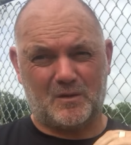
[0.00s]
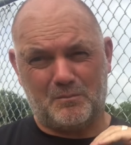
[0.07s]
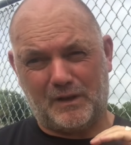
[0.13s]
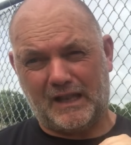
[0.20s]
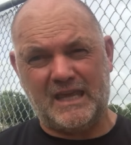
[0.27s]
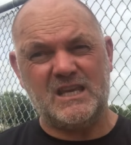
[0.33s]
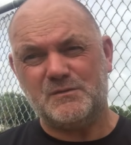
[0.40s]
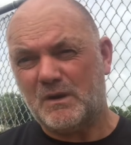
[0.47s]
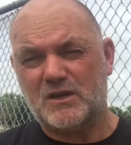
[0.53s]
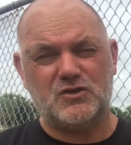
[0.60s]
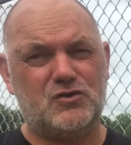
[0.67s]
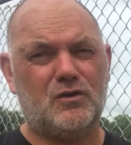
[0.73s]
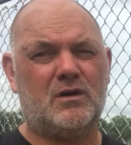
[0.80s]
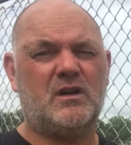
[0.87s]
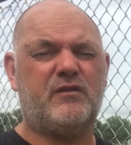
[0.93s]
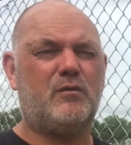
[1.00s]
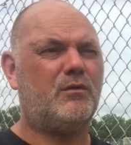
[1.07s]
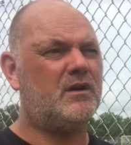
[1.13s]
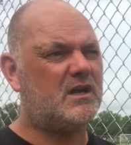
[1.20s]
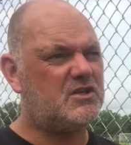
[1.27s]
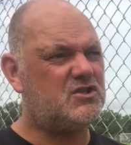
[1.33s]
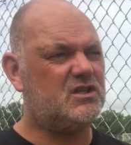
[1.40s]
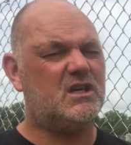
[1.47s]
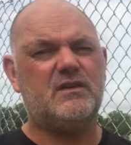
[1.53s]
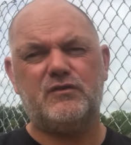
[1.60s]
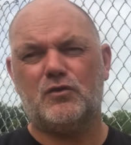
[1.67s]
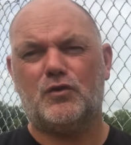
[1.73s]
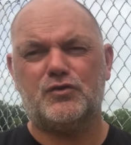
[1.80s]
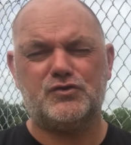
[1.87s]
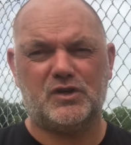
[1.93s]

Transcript: please sure, if you want to achieve your